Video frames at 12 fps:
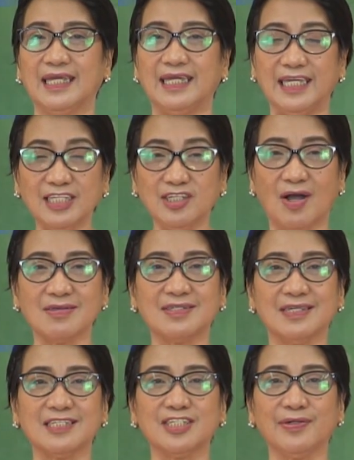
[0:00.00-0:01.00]
it
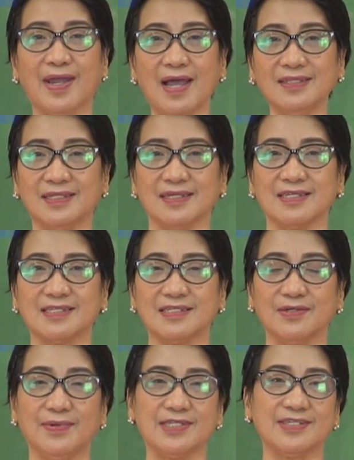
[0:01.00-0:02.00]
consists of reactants,
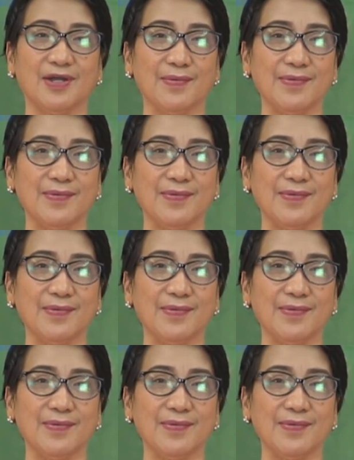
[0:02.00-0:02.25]
which are